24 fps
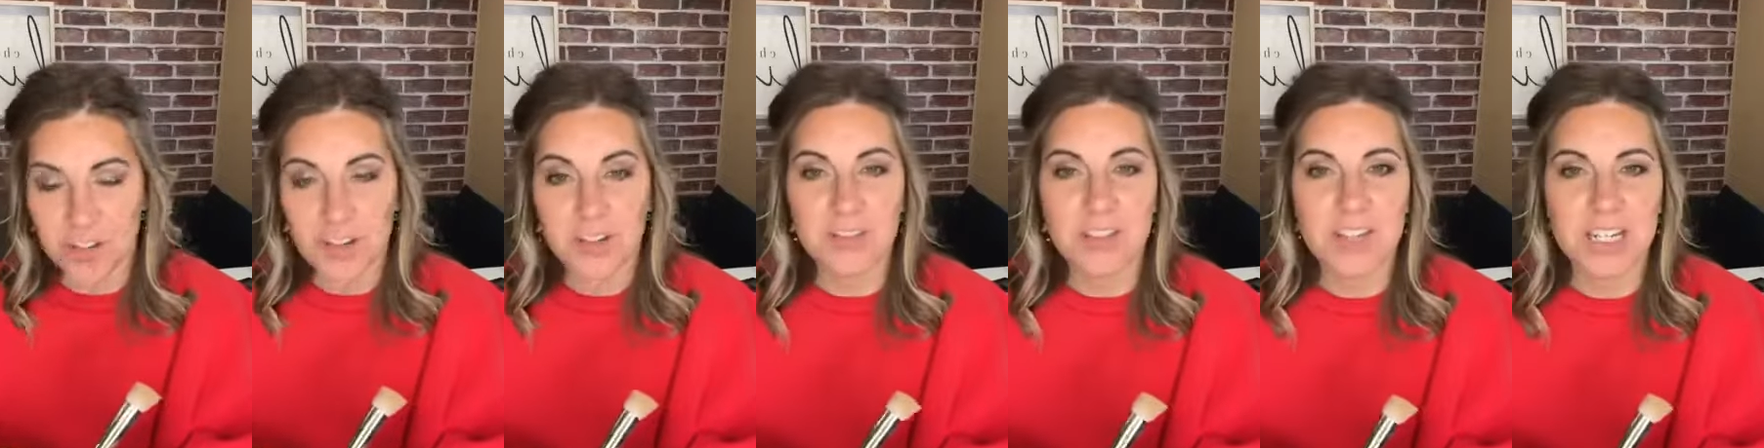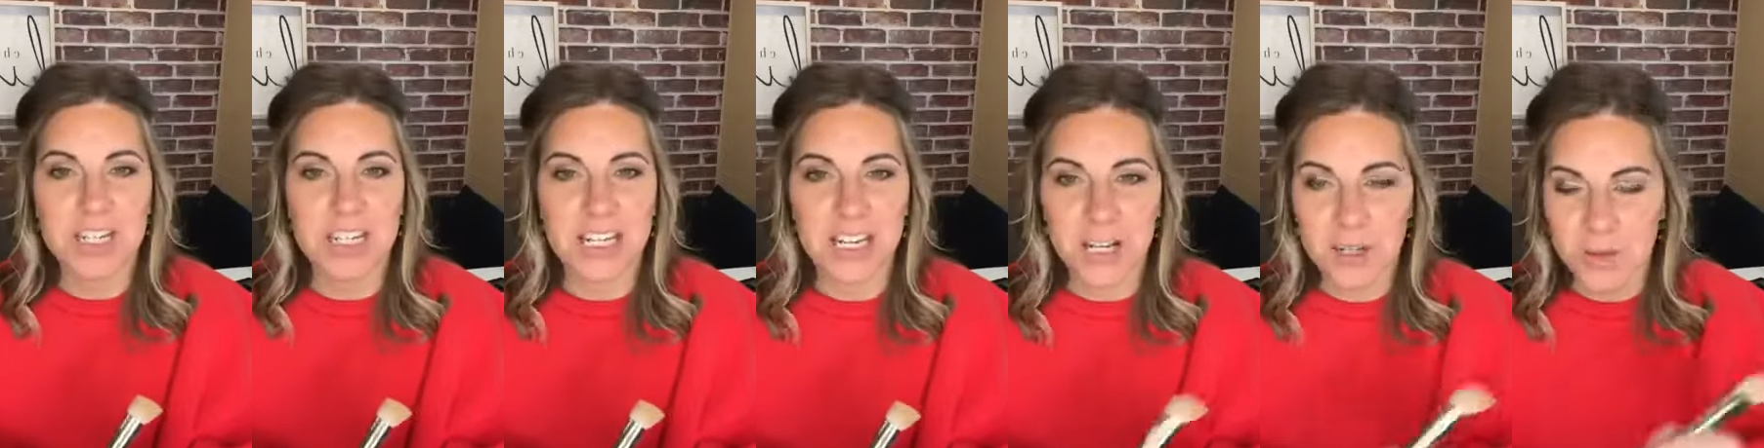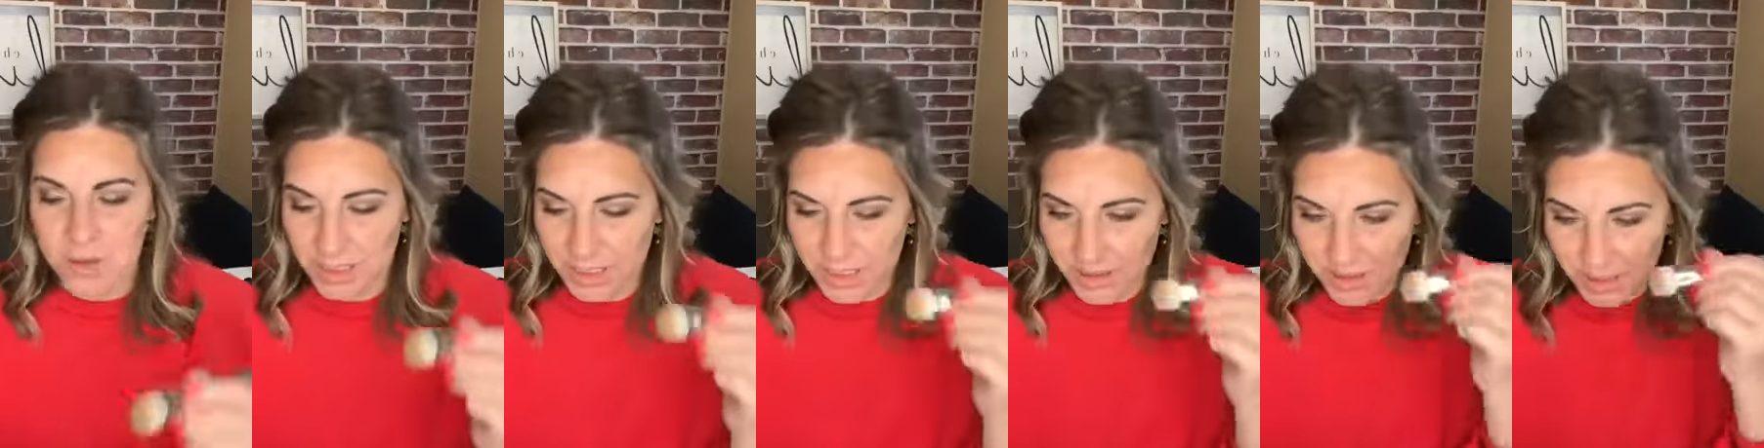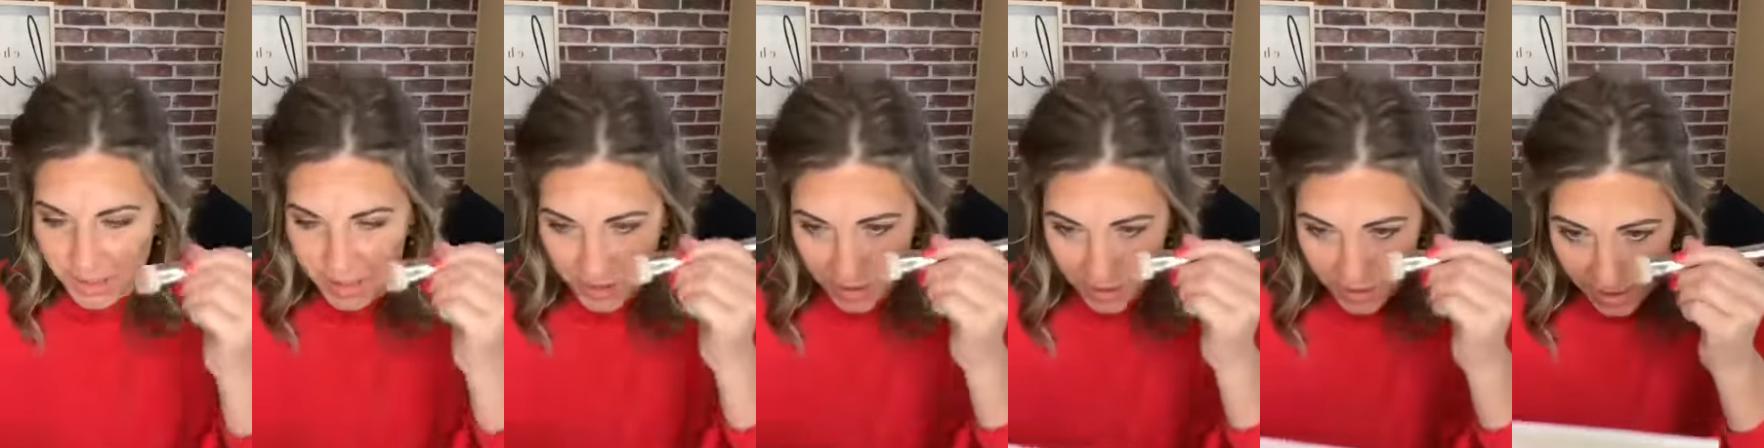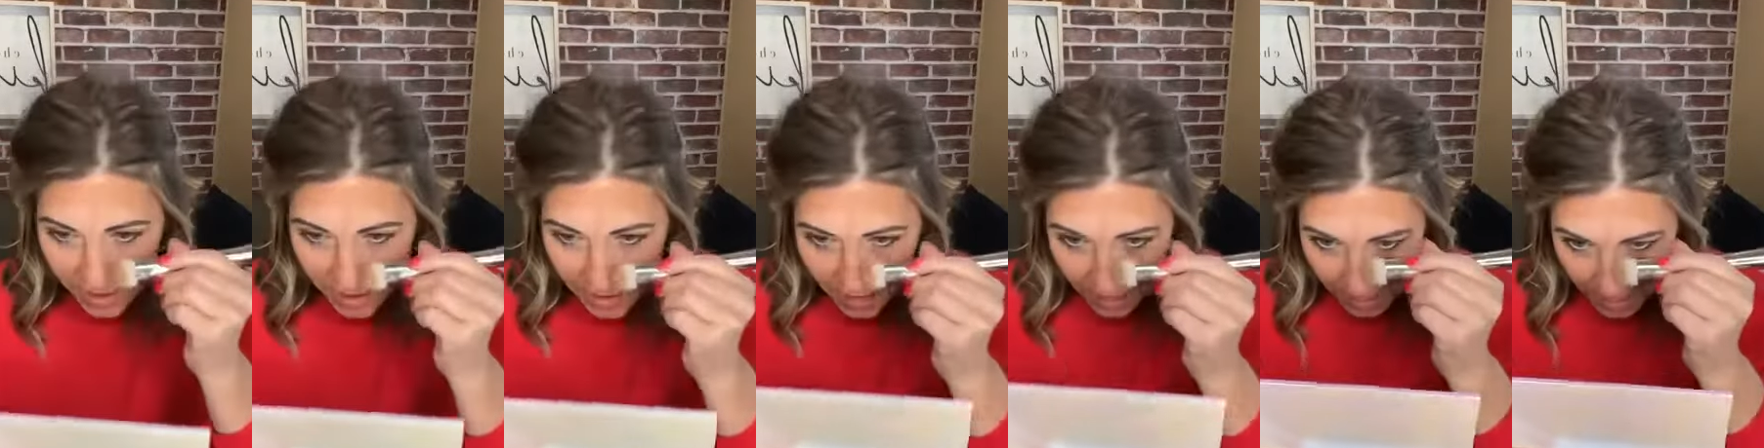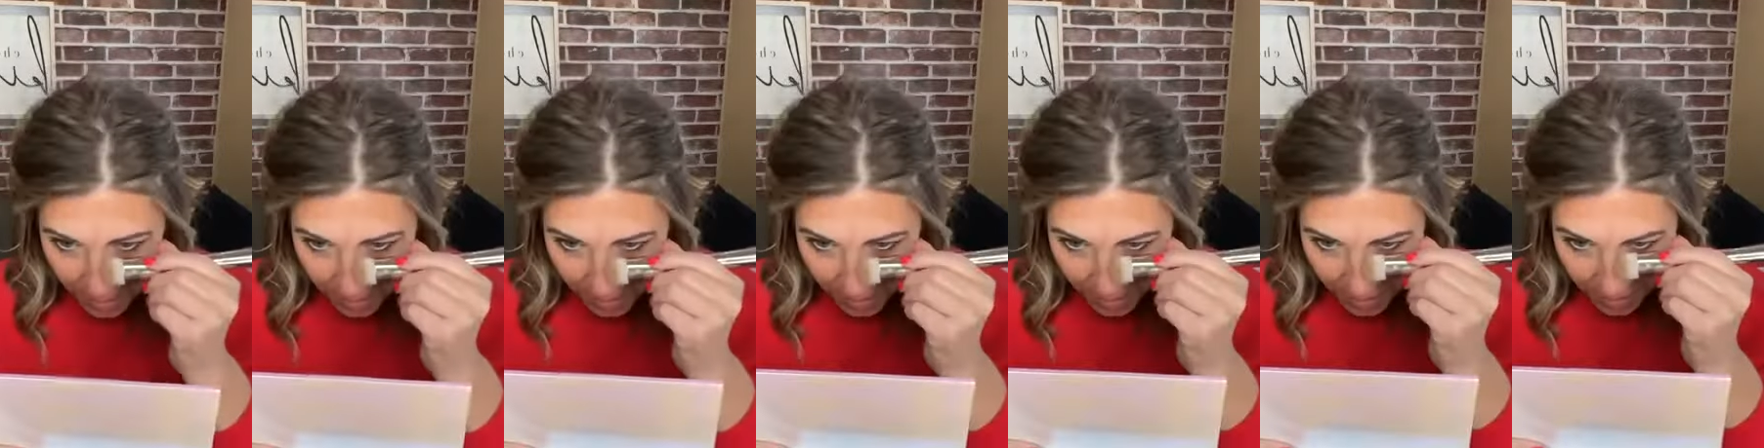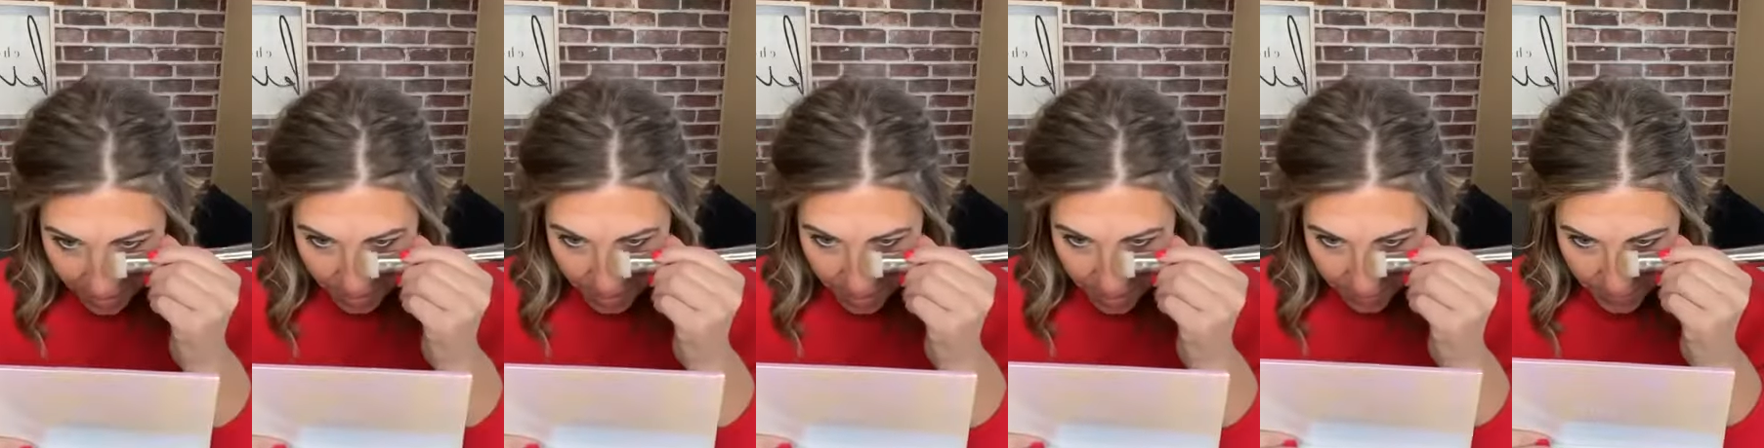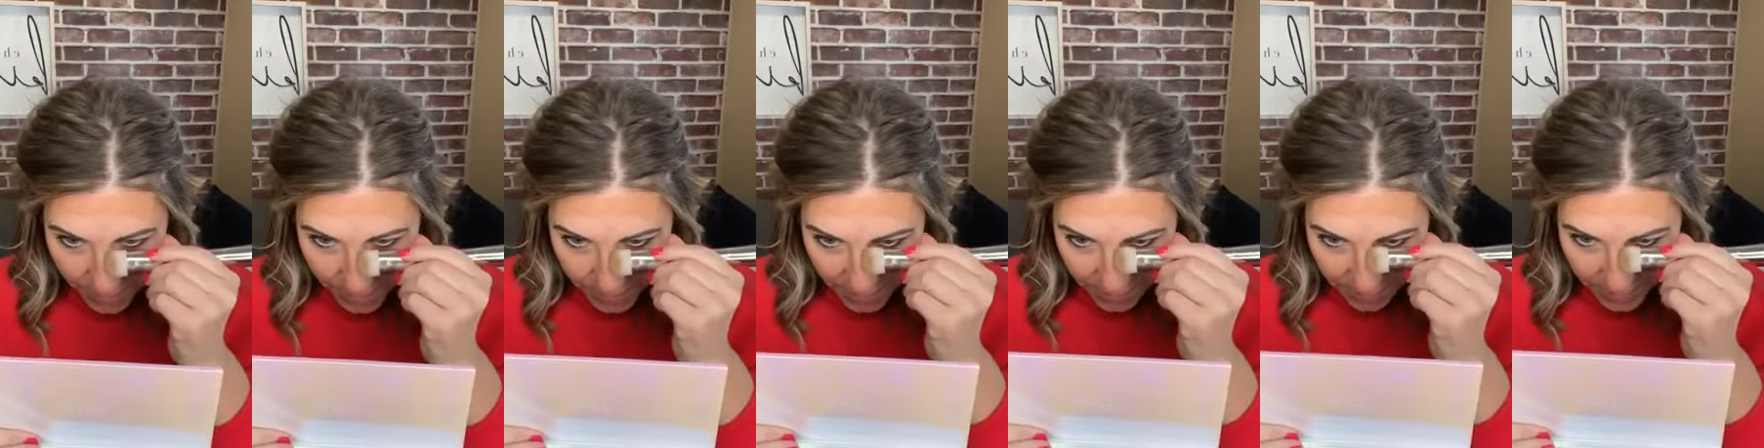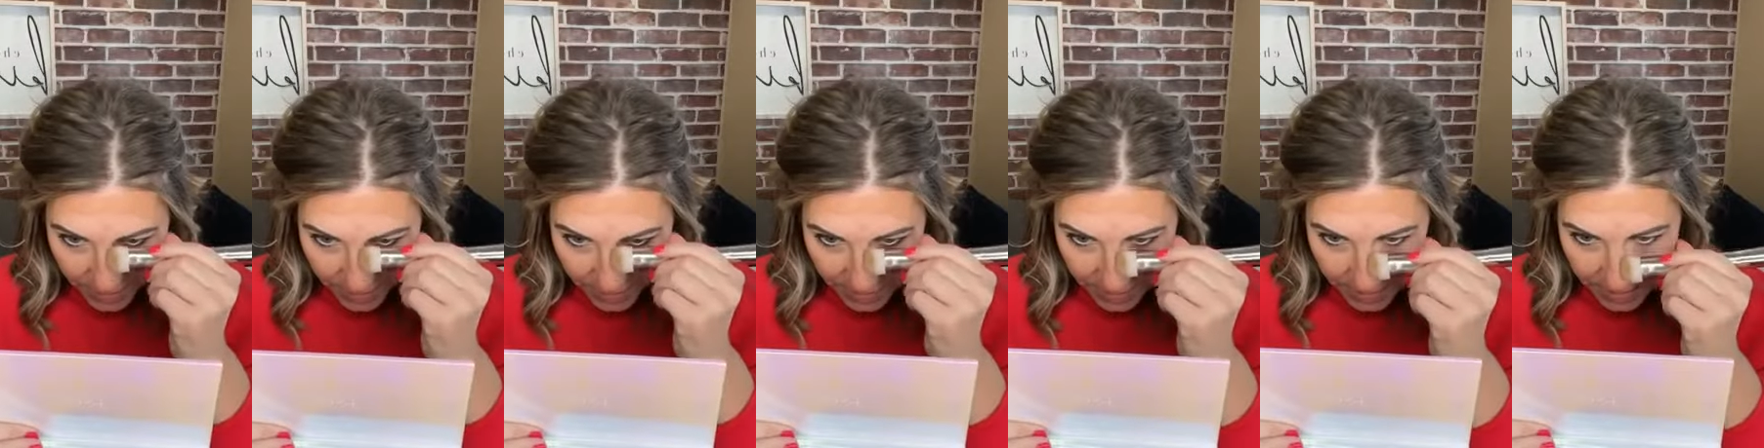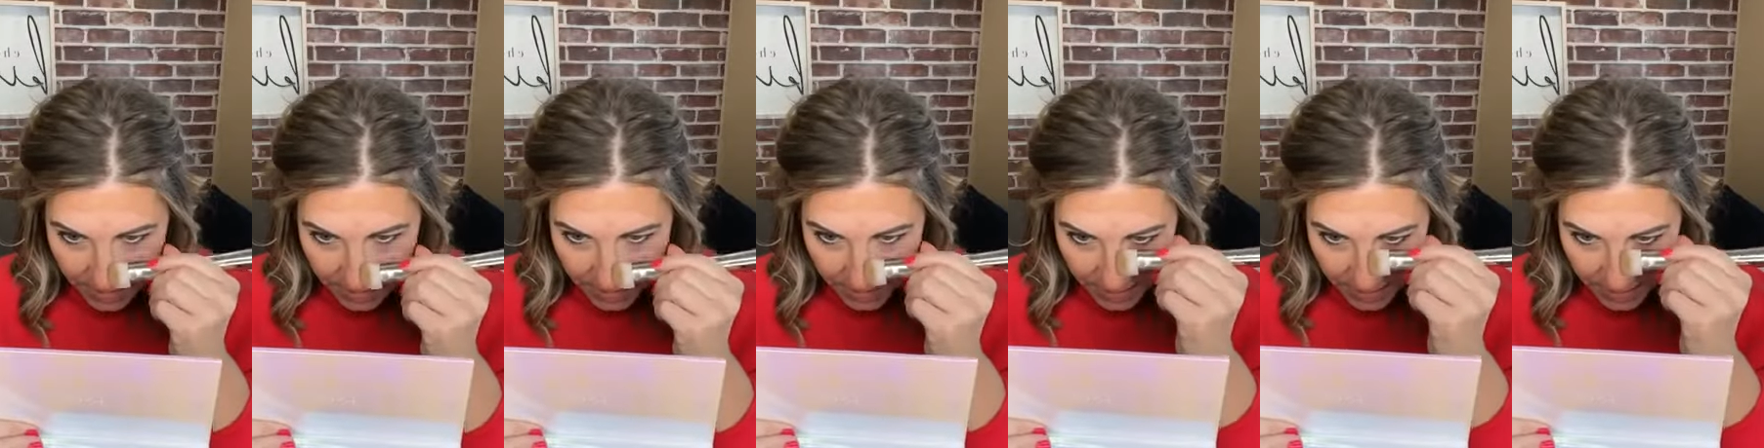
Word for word: videos and then you're like, okay, I want to do this.